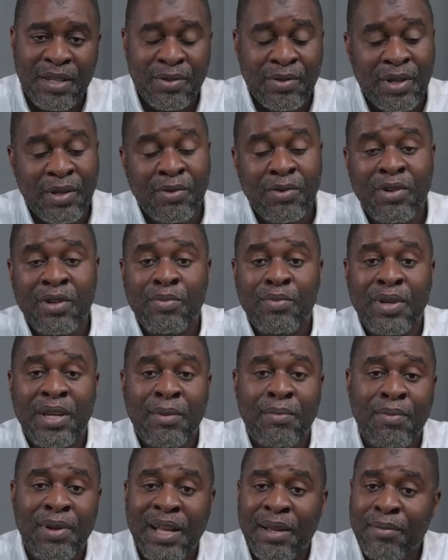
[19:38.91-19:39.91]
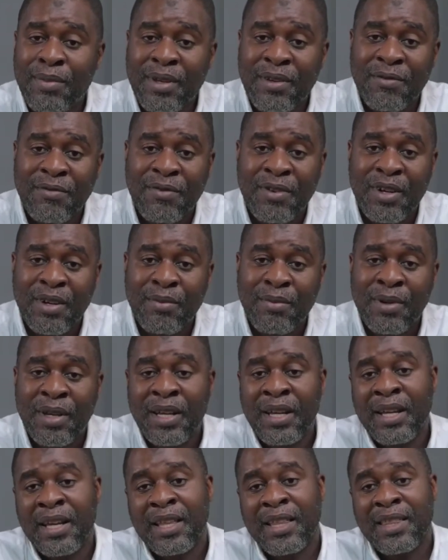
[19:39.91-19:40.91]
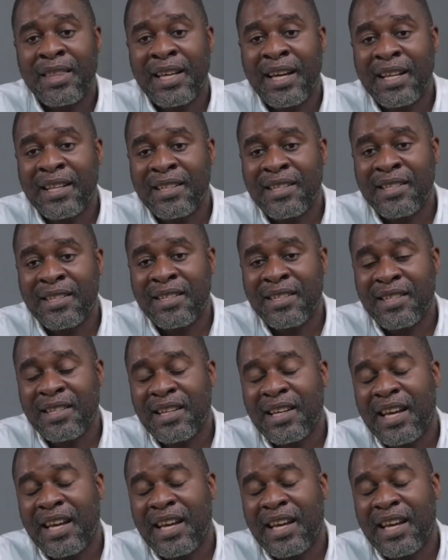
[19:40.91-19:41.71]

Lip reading: So it could be a plumbing firm that